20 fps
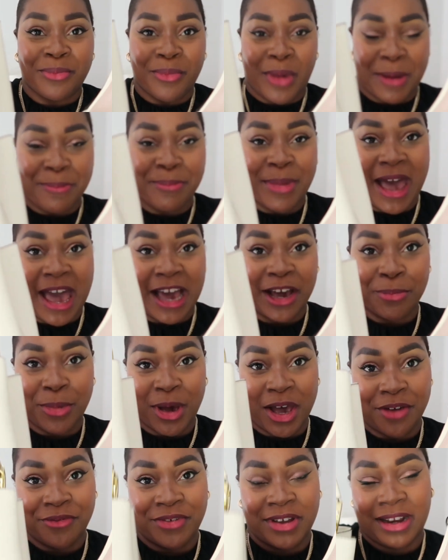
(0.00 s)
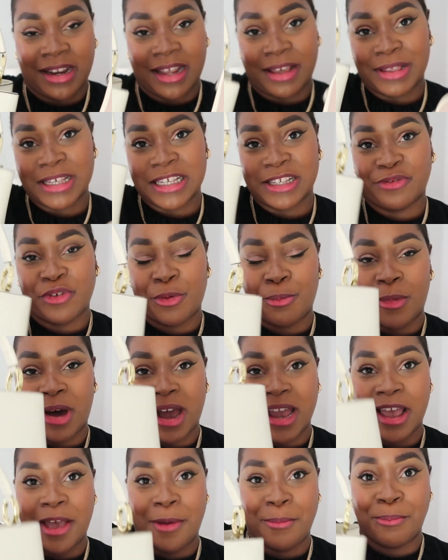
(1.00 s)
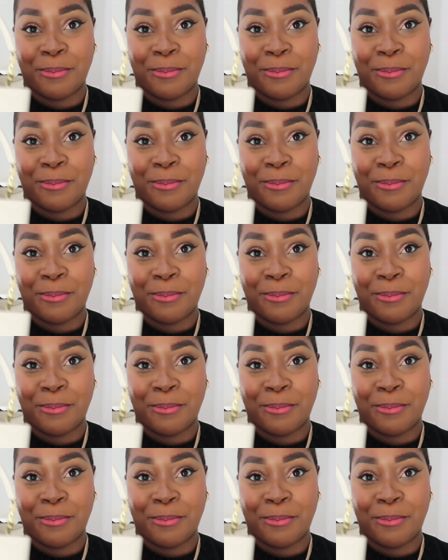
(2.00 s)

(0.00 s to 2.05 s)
my bag perfectly. This is from my